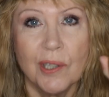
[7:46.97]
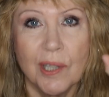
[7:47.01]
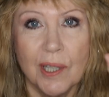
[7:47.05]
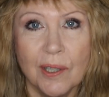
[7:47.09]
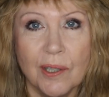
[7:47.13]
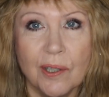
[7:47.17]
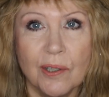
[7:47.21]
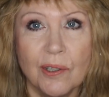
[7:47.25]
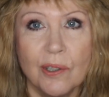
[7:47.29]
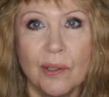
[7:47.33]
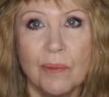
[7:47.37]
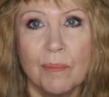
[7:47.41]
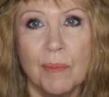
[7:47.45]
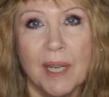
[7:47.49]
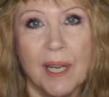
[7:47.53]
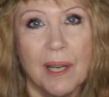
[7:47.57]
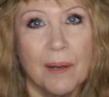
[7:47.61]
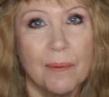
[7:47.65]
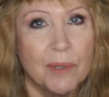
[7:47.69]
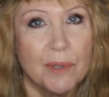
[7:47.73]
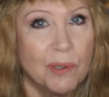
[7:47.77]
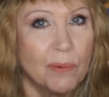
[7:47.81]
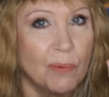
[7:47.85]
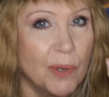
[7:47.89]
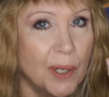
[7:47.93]
sent it to me.
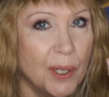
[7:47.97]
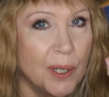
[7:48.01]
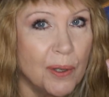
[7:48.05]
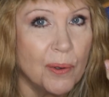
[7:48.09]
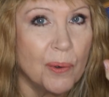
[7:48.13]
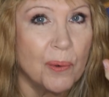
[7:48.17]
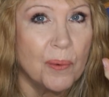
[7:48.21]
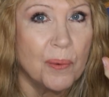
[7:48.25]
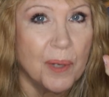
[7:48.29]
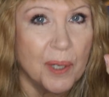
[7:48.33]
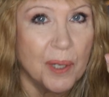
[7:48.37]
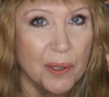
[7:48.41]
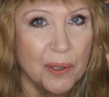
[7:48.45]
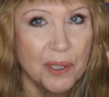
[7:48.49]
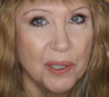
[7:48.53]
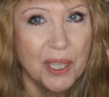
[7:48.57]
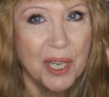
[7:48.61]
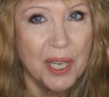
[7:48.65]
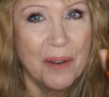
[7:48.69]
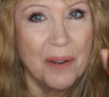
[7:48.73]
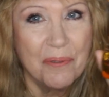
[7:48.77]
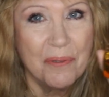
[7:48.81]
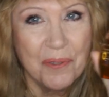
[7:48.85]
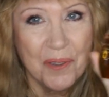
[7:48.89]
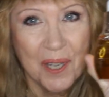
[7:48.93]
I was one of the
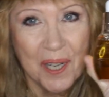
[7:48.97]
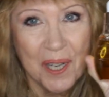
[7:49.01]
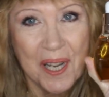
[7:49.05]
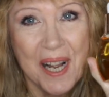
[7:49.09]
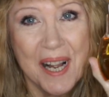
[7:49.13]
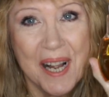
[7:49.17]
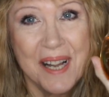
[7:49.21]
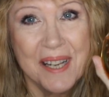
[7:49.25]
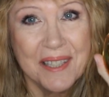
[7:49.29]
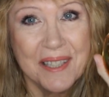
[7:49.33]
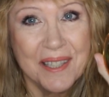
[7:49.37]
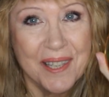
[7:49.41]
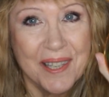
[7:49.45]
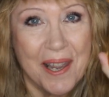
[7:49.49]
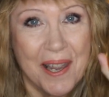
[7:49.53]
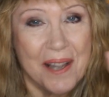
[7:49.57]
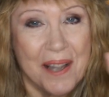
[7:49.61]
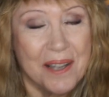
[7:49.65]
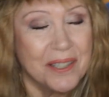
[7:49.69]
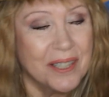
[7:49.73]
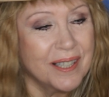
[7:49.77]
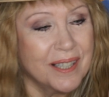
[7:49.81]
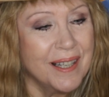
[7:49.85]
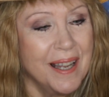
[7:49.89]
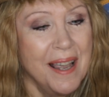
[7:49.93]
winners of the
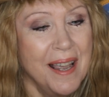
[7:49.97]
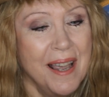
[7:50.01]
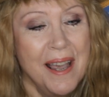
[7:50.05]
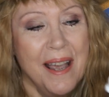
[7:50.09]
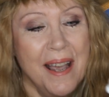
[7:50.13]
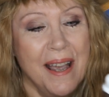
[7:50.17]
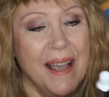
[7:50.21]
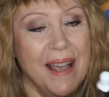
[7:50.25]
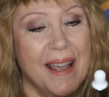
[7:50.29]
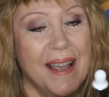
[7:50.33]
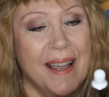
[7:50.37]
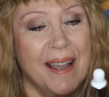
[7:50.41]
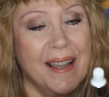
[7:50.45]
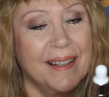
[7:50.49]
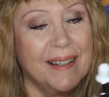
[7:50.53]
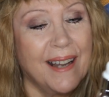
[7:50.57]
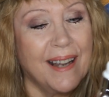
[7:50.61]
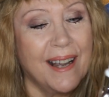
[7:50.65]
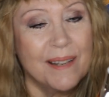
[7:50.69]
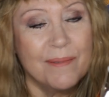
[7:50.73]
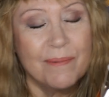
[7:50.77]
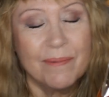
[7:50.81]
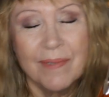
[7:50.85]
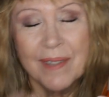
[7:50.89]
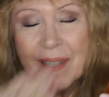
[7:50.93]
contest. And
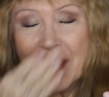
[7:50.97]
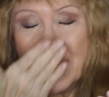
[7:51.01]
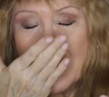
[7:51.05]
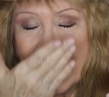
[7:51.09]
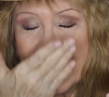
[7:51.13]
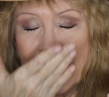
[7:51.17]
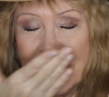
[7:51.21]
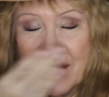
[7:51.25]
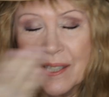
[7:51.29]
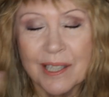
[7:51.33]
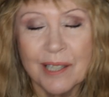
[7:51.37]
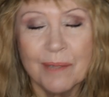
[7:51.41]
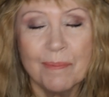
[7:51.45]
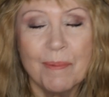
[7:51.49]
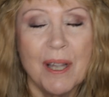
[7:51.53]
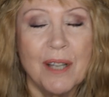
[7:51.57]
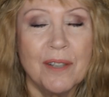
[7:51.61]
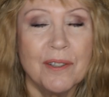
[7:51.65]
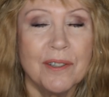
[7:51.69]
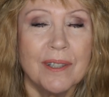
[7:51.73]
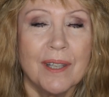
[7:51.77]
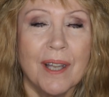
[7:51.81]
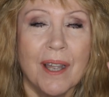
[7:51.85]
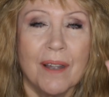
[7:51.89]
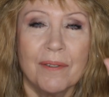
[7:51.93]
it
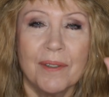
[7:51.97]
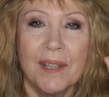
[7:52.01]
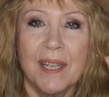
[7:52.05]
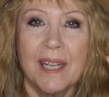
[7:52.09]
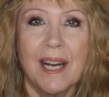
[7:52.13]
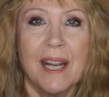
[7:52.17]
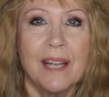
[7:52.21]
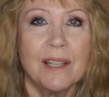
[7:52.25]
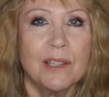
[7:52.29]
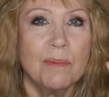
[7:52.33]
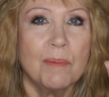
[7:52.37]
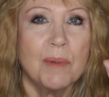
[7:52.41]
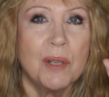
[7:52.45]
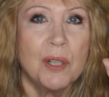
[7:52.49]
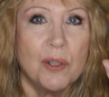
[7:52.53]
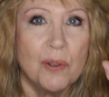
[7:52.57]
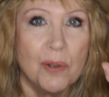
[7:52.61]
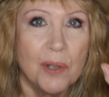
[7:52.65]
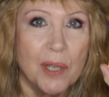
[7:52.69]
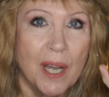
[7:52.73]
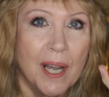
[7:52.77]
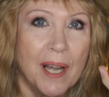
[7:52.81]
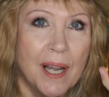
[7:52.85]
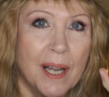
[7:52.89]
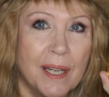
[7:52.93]
smells lovely. It has
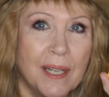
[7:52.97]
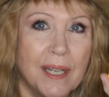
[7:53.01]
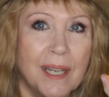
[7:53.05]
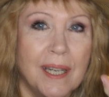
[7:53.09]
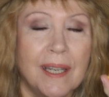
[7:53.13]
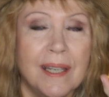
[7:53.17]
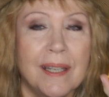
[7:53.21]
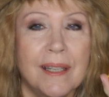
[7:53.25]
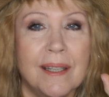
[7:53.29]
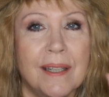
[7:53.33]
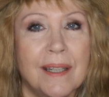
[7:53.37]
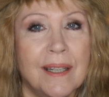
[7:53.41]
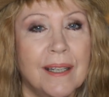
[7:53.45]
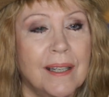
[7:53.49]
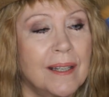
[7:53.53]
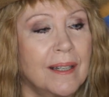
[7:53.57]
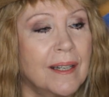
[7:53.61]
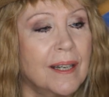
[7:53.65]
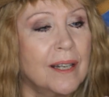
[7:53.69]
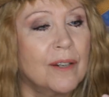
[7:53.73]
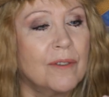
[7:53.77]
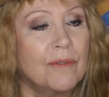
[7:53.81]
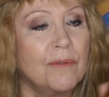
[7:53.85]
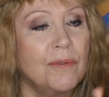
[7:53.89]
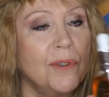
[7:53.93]
manuka honey in it
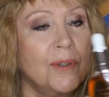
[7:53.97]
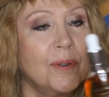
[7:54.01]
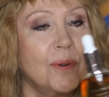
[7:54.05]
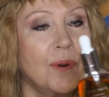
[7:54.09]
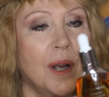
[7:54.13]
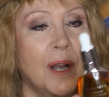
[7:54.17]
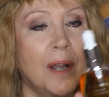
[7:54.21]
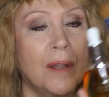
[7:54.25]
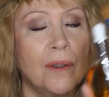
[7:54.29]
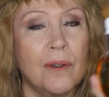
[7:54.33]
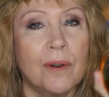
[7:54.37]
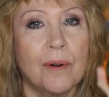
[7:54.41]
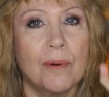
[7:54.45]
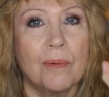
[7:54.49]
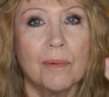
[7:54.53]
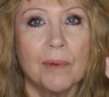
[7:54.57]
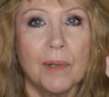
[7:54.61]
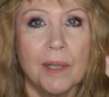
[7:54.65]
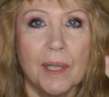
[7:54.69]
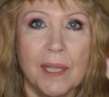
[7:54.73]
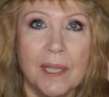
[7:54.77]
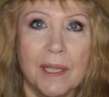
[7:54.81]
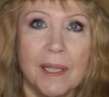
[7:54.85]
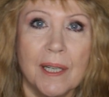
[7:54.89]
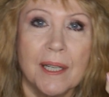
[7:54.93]
and a few other
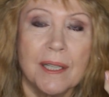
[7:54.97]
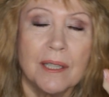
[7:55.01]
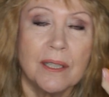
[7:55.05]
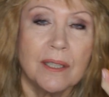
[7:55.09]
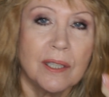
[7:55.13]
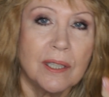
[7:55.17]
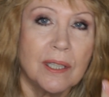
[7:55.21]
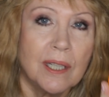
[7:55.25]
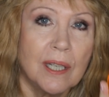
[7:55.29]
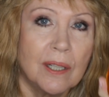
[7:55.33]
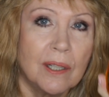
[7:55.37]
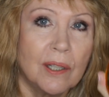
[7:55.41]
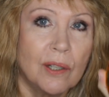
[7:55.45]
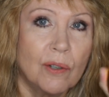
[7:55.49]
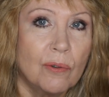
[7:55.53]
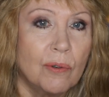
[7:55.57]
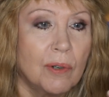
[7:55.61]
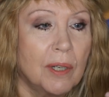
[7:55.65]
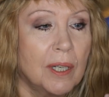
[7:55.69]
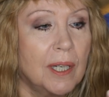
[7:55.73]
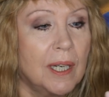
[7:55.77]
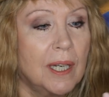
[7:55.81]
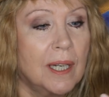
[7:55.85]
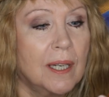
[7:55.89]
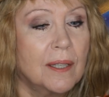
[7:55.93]
really nice skin
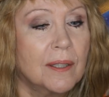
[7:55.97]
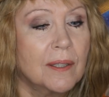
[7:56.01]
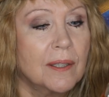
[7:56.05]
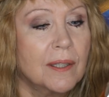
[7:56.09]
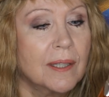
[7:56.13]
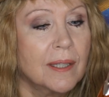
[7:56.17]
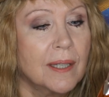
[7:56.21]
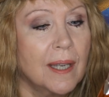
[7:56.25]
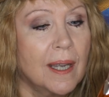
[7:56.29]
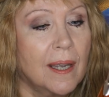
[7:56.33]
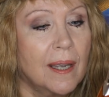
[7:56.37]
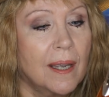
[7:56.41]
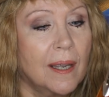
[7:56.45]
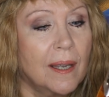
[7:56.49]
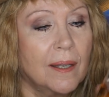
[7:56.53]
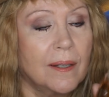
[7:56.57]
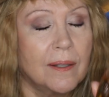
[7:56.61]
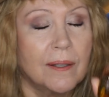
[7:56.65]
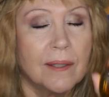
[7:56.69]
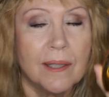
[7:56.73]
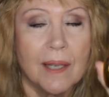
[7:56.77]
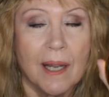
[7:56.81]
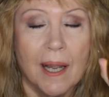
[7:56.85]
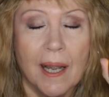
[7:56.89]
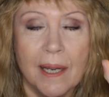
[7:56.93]
ingredients.
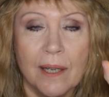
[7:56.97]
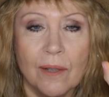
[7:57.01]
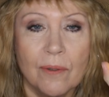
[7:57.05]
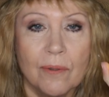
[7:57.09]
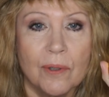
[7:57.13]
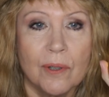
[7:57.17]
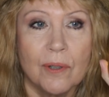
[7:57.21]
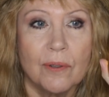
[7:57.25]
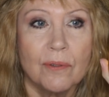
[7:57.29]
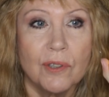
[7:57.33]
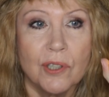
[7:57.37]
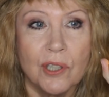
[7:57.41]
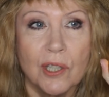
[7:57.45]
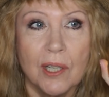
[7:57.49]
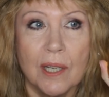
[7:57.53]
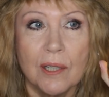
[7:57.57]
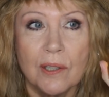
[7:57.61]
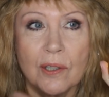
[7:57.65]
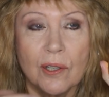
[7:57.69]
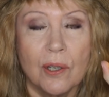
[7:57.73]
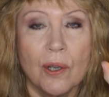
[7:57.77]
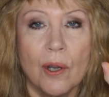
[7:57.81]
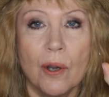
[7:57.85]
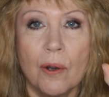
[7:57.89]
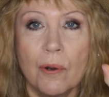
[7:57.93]
And I don't know if she
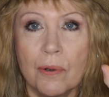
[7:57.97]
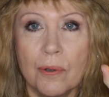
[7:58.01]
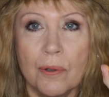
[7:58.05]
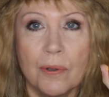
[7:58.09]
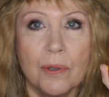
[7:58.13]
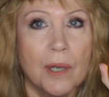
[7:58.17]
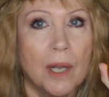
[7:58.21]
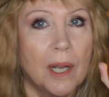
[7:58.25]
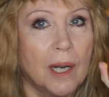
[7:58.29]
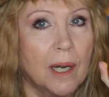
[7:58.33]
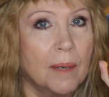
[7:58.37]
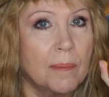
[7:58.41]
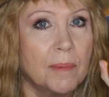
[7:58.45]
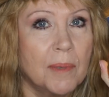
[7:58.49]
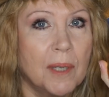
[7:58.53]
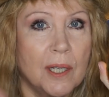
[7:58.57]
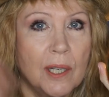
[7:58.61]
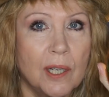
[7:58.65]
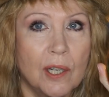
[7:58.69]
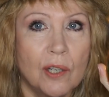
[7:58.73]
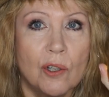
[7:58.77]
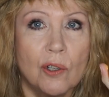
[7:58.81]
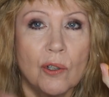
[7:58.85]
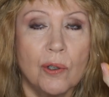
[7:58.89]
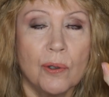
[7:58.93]
has a code or not. I'm going
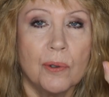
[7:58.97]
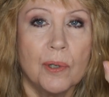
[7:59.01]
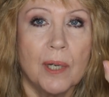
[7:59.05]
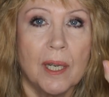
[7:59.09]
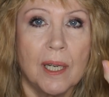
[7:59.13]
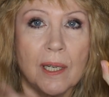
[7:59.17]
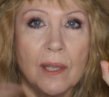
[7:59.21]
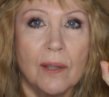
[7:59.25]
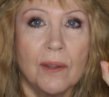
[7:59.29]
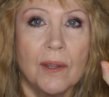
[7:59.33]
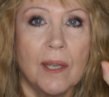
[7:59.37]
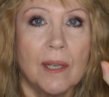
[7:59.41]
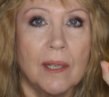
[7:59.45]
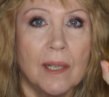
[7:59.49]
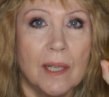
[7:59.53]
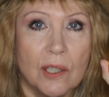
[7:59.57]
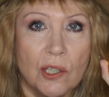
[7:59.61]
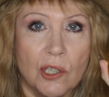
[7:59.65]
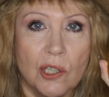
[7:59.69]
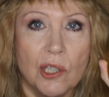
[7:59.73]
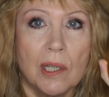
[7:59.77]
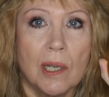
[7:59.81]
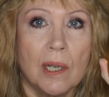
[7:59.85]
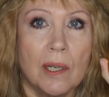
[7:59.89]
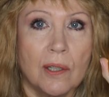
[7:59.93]
to include anything that
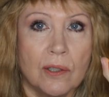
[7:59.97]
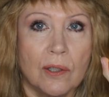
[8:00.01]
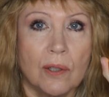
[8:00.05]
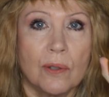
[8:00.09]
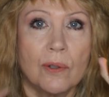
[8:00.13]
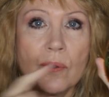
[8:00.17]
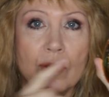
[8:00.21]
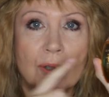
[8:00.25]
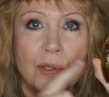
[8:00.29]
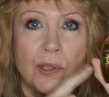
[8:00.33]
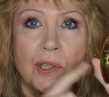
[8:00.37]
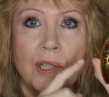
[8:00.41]
she has on her